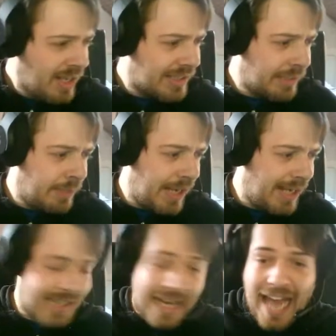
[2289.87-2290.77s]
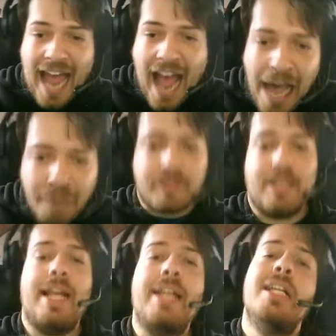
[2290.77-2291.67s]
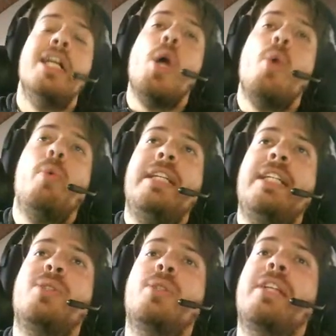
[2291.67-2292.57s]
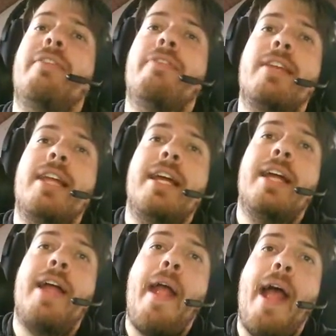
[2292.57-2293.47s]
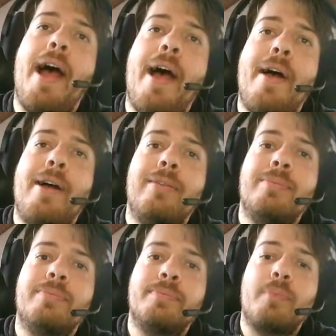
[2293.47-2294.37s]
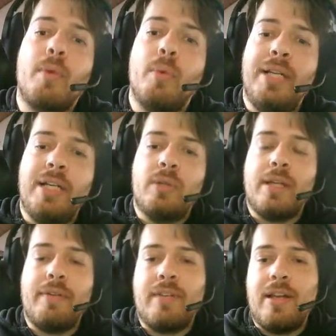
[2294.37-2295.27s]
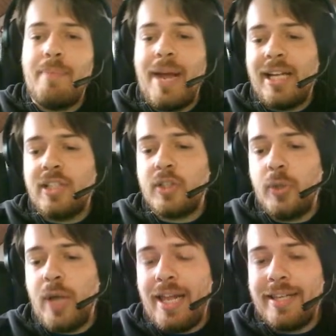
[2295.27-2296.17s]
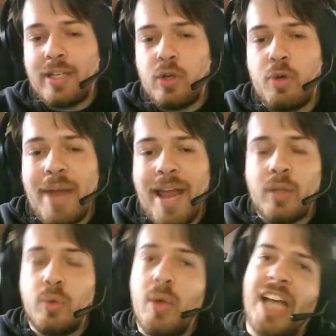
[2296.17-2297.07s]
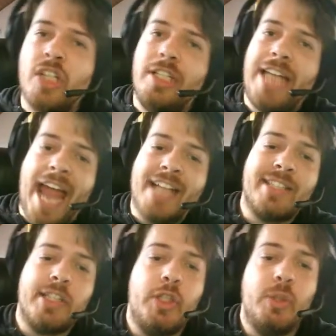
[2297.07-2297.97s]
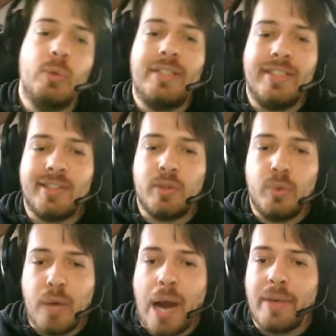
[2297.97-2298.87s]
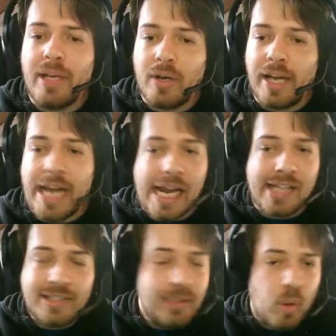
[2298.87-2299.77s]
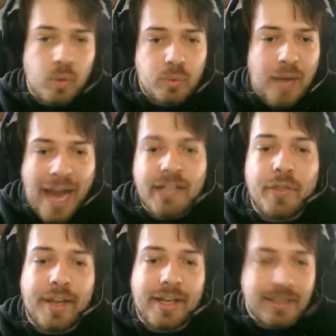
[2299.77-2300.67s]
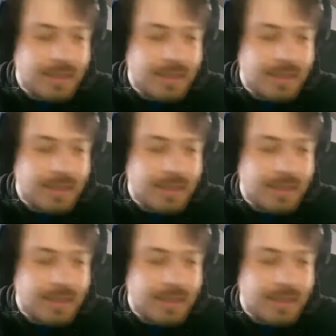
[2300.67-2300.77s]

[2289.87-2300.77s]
Simple as that. After that, we need to give the MySQL the command to actually execute this query, okay? Else he won't do anything.